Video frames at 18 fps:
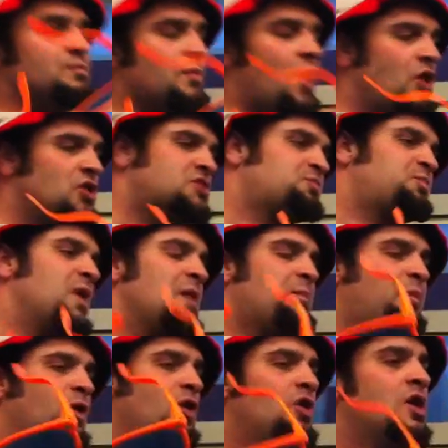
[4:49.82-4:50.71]
Most
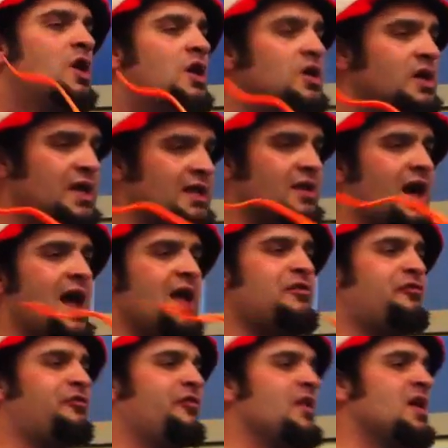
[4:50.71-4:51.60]
people look at
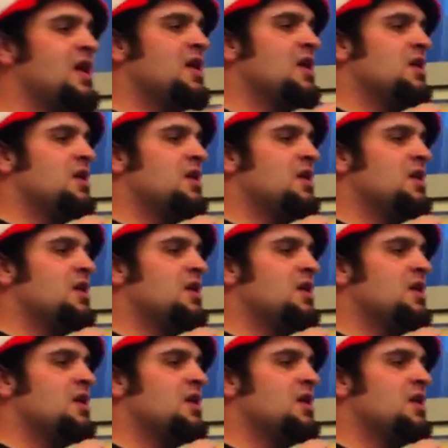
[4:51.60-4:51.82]
life